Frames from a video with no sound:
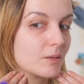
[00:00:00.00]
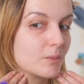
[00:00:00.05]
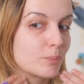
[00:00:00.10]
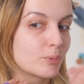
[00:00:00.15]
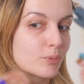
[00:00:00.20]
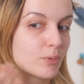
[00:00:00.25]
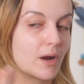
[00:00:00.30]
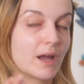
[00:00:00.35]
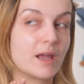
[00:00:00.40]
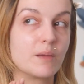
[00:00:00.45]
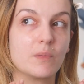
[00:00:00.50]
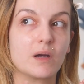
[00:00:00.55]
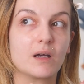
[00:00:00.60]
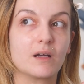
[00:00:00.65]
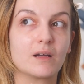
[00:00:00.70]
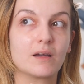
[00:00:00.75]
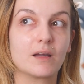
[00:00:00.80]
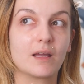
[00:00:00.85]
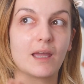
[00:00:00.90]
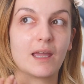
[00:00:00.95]

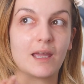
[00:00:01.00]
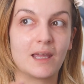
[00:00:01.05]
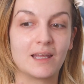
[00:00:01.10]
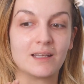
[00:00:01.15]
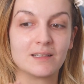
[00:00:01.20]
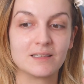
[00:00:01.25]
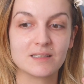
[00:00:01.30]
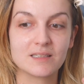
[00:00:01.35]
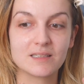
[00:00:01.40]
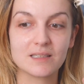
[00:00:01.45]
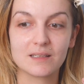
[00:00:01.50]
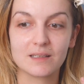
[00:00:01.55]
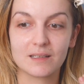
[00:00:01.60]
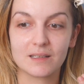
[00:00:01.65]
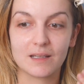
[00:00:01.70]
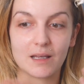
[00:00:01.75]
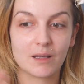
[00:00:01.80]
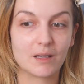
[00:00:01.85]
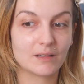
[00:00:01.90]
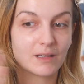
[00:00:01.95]
primer. And
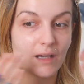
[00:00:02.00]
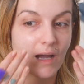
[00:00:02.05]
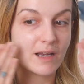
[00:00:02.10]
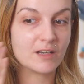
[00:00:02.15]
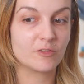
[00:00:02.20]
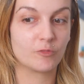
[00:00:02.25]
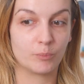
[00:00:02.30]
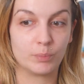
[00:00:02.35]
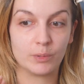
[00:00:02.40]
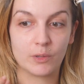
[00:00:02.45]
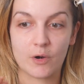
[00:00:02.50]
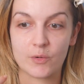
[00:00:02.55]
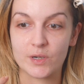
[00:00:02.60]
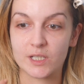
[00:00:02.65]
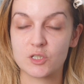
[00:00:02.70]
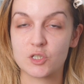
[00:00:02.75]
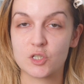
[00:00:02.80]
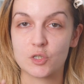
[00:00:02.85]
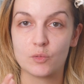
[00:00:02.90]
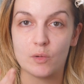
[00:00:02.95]
kind of
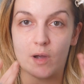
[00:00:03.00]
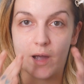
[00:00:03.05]
blurring too.